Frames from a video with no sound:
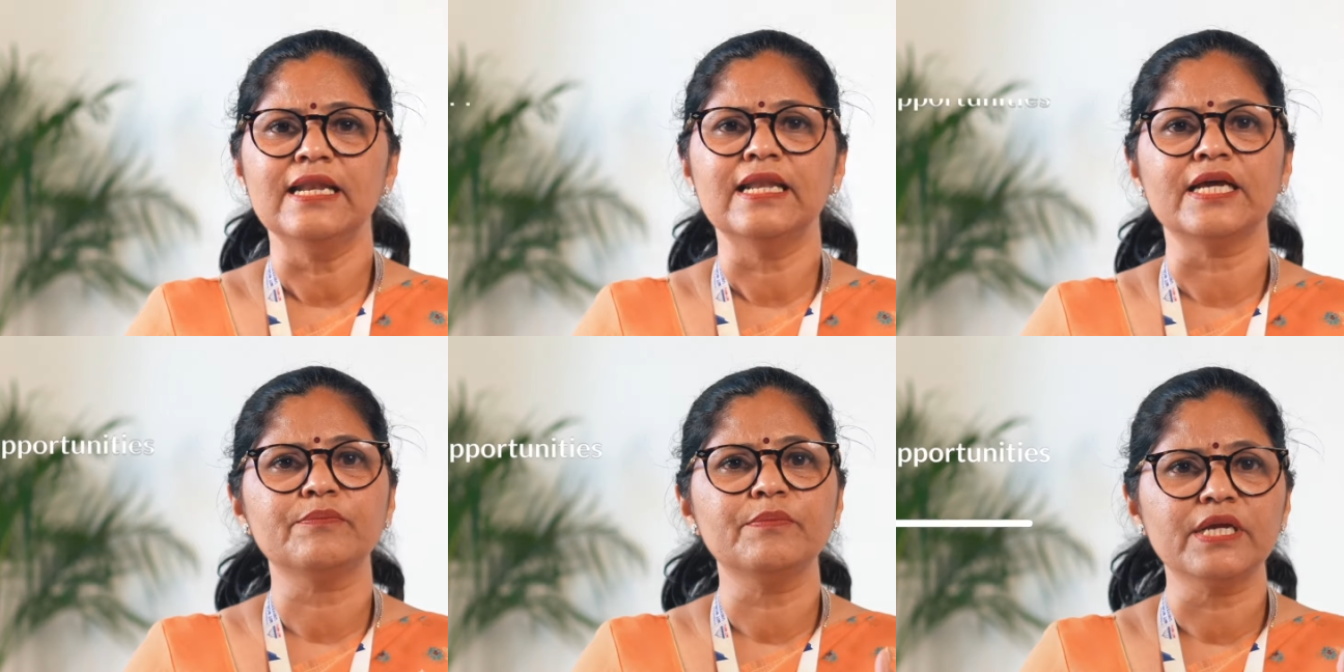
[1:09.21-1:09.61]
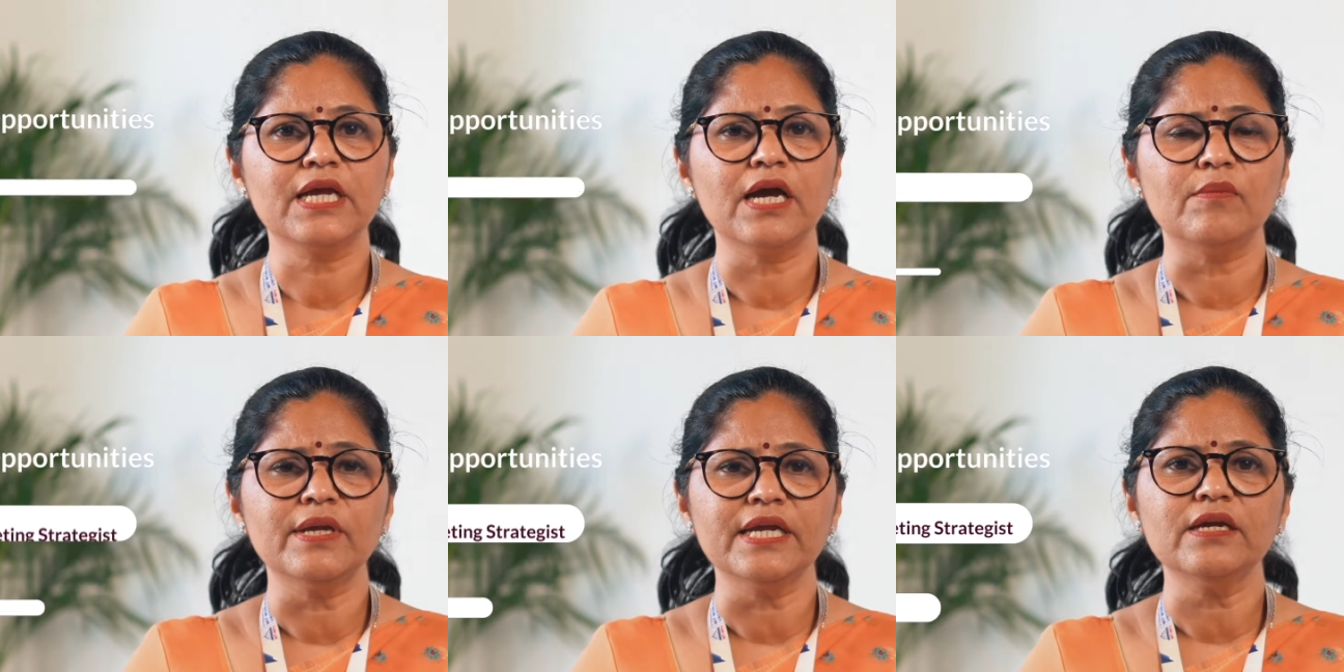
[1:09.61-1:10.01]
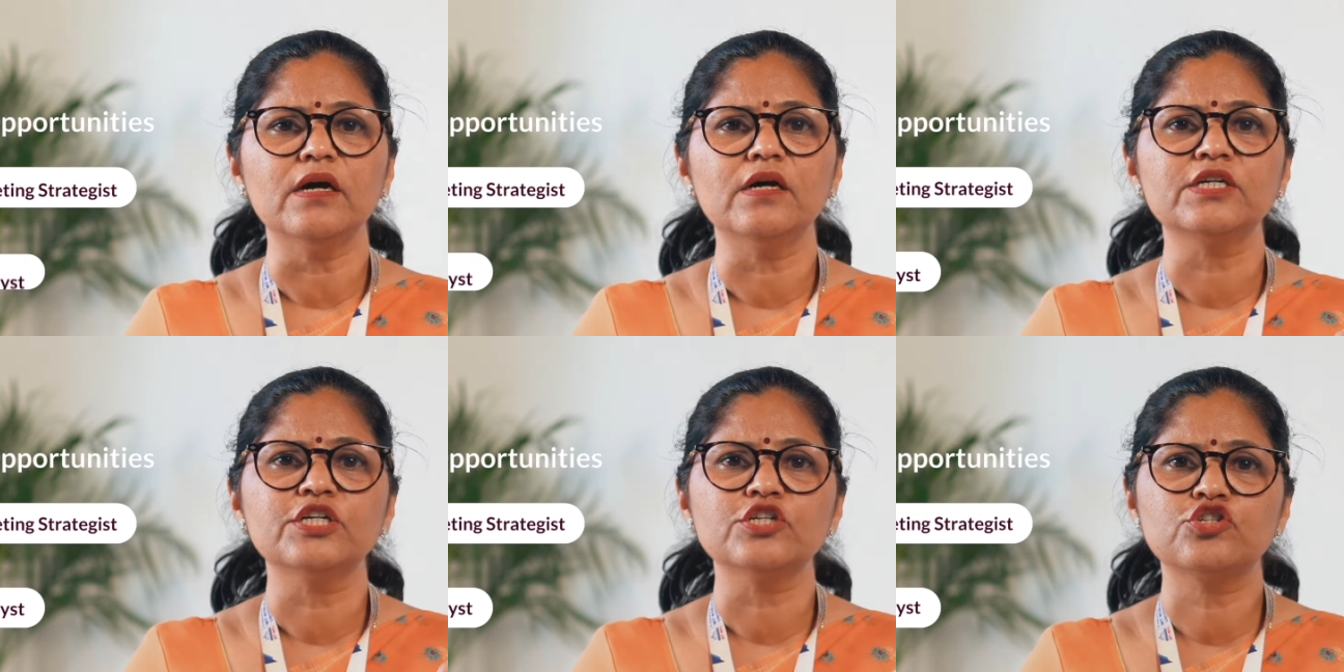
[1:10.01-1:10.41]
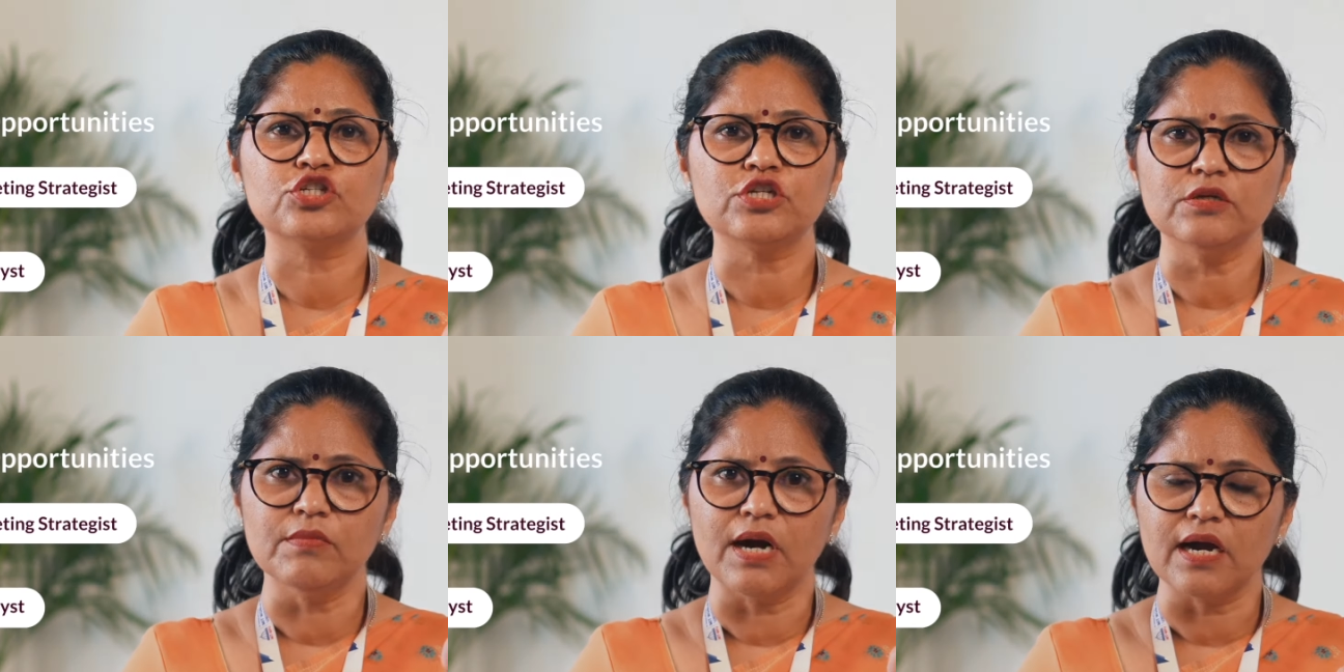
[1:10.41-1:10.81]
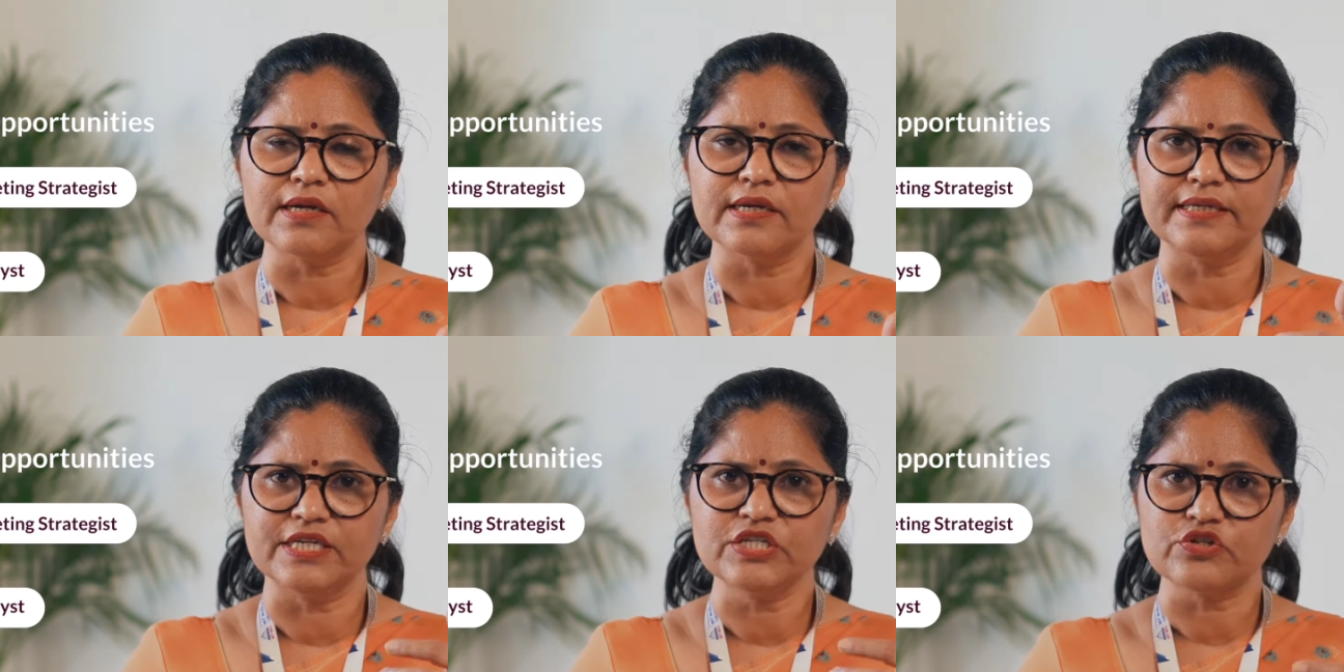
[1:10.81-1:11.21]
like becoming a digital
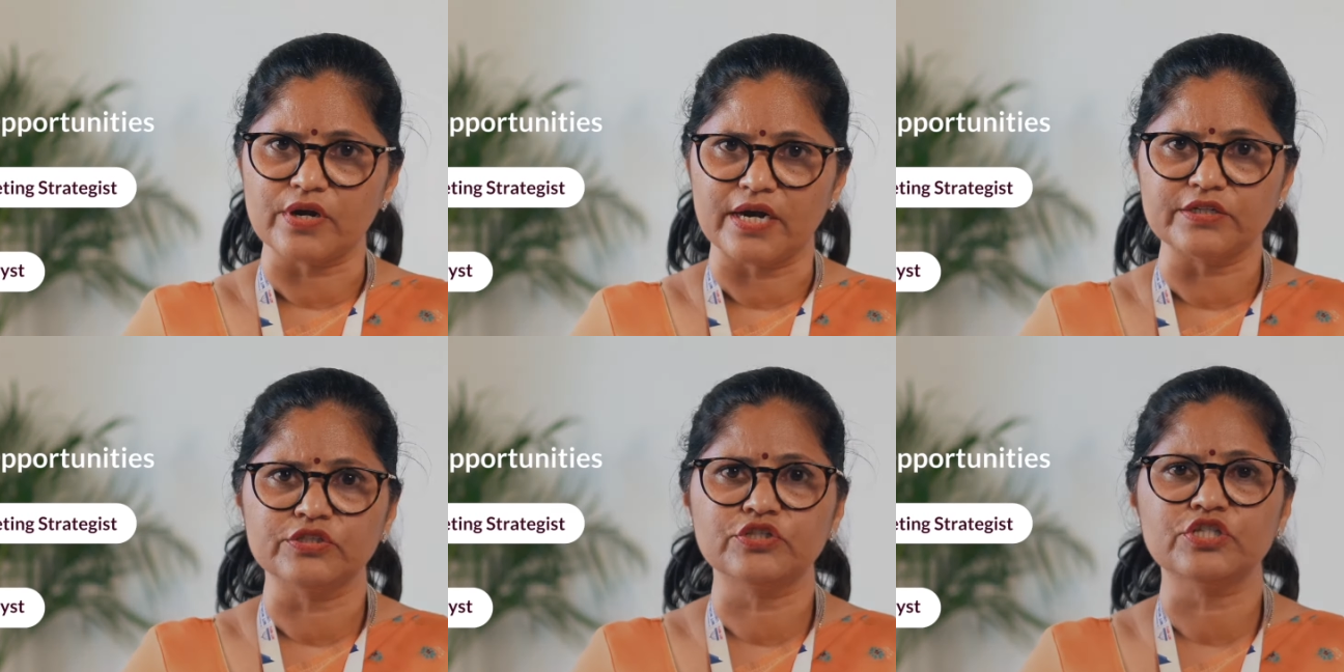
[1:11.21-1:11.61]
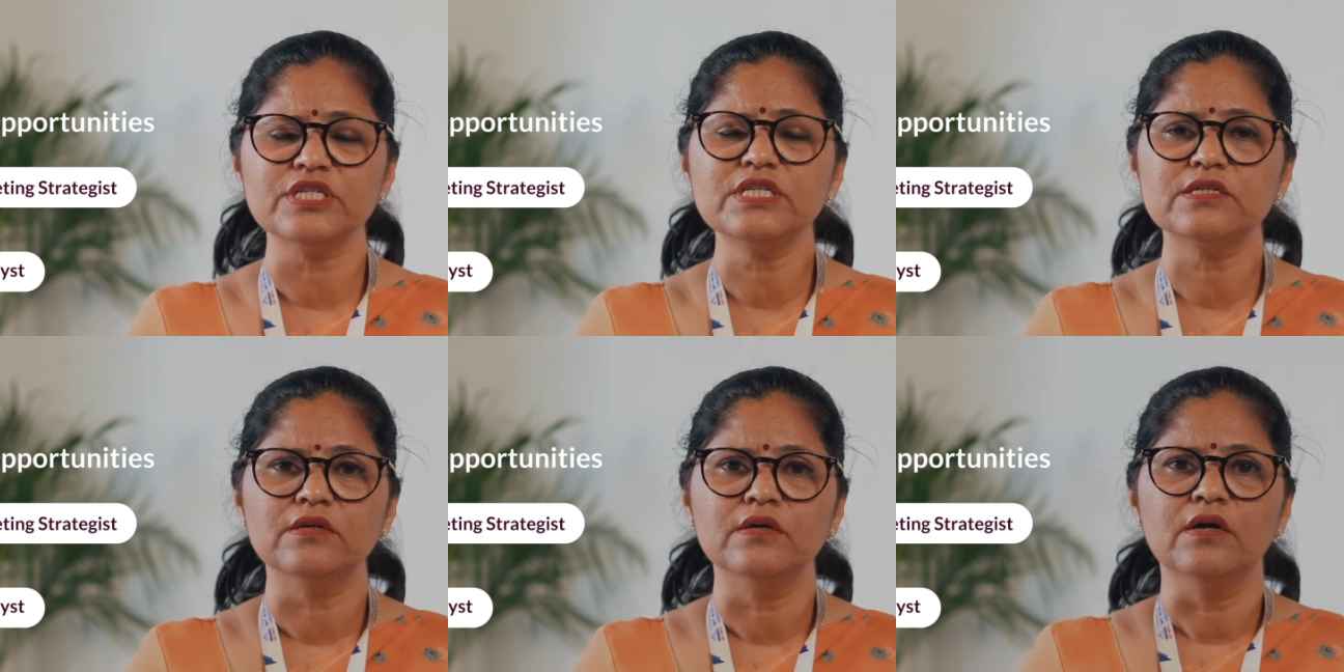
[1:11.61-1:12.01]
marketing strategist,